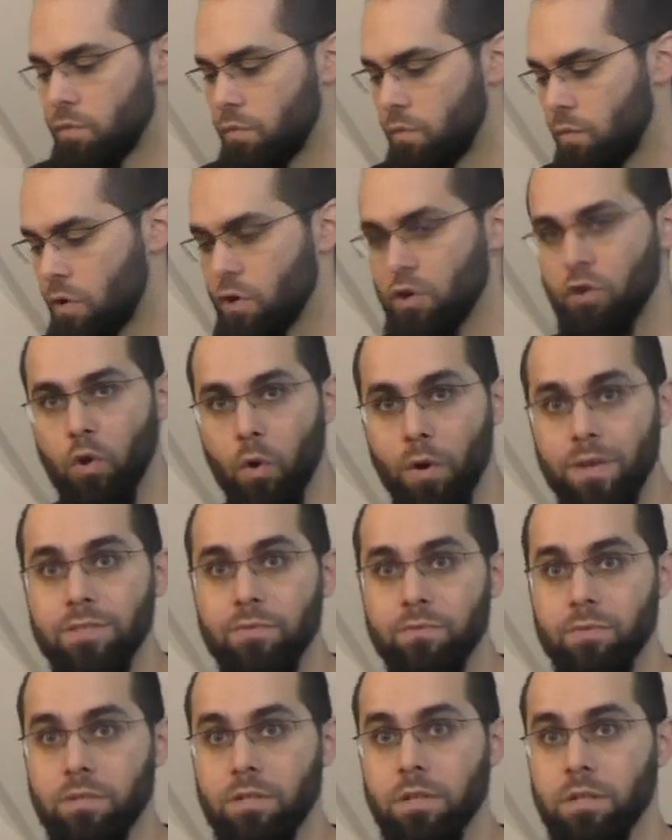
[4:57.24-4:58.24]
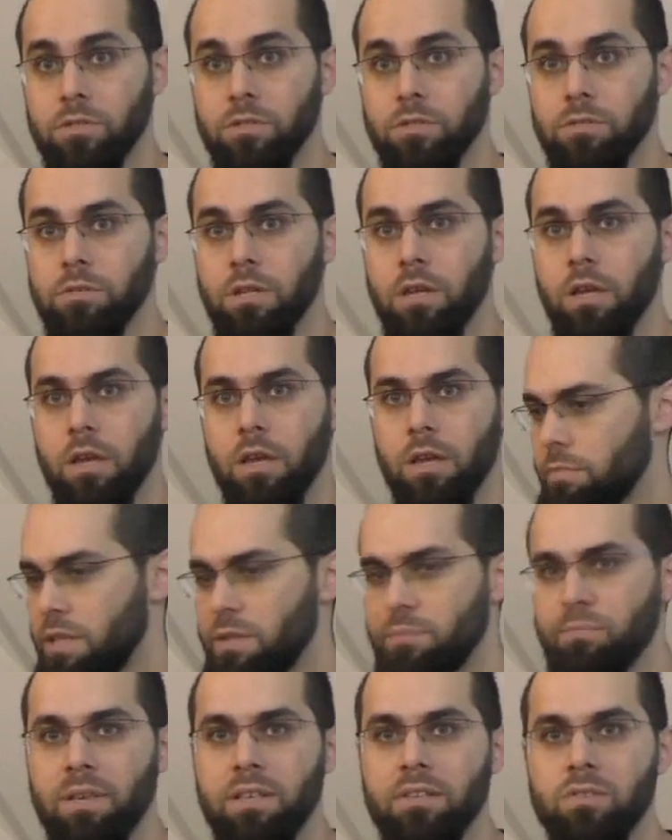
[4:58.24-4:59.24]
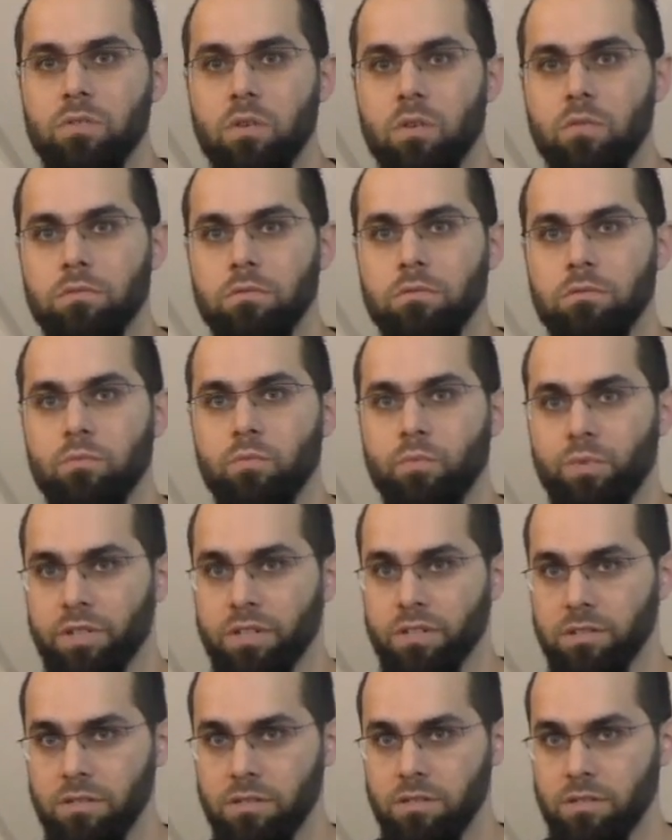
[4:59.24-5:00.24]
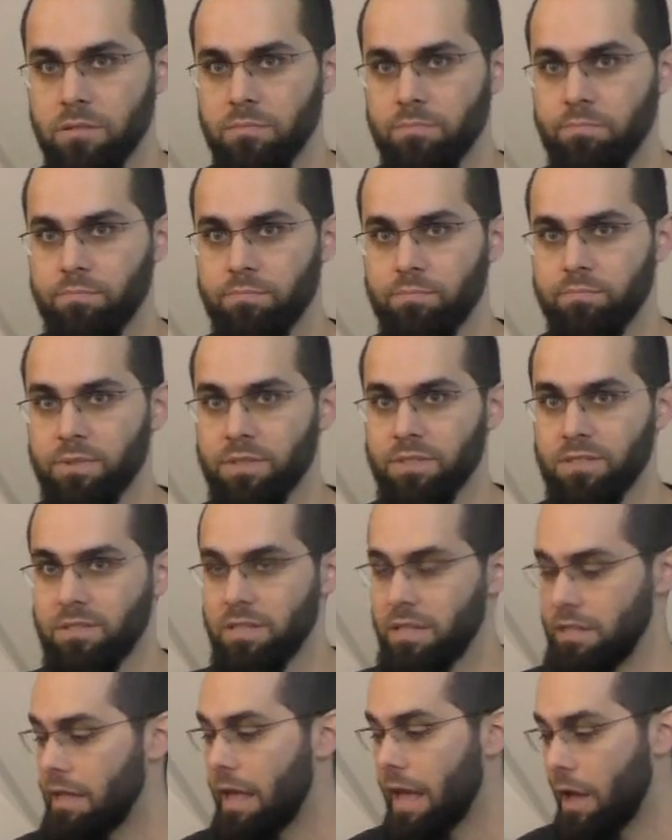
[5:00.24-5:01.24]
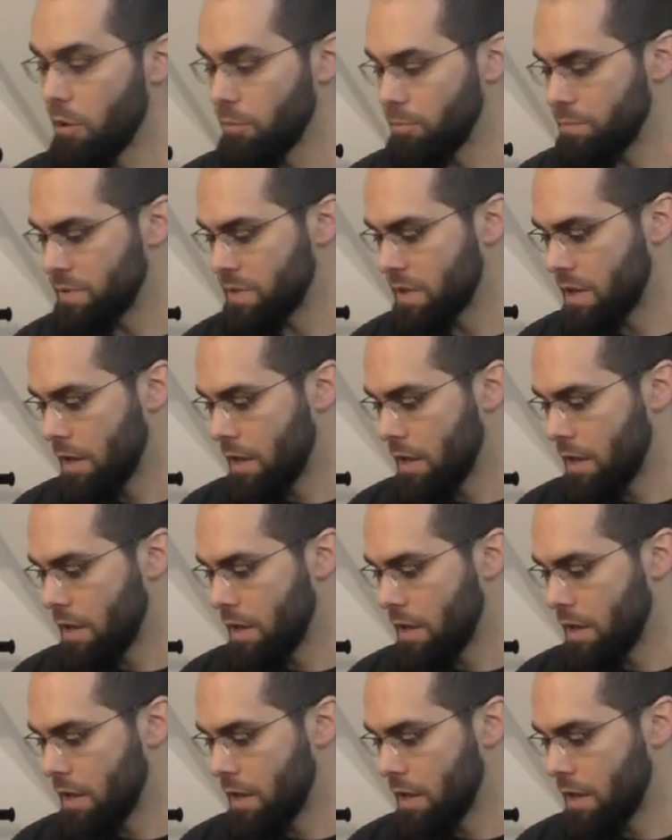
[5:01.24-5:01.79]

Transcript: for noise reduction, it may sound weird, but it helps.